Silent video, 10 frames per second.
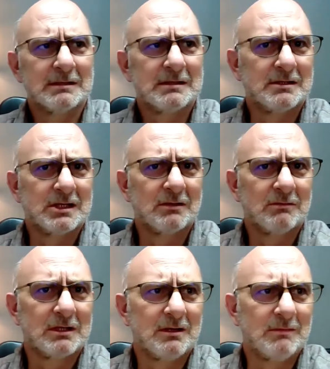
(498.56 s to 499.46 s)

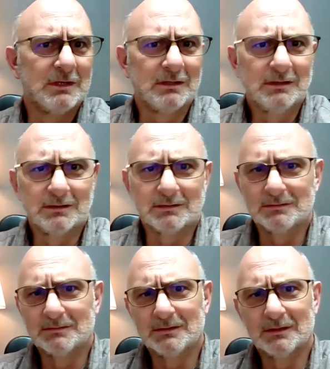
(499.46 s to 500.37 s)
Sergeant would come along.
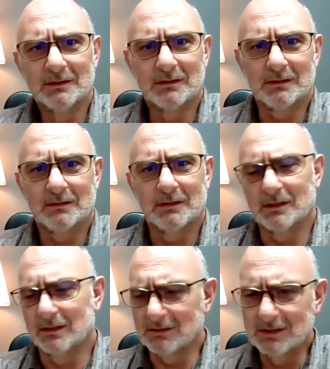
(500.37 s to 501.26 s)

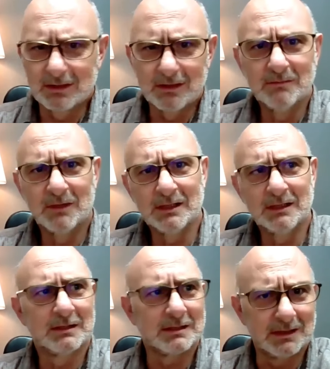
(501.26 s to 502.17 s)
"How's he going,
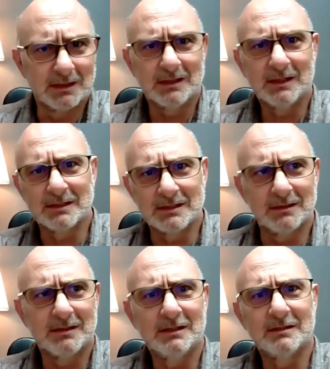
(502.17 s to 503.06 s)
manne? Is he larag? Is
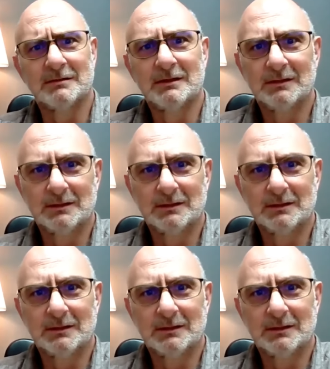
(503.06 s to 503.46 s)
he larag?"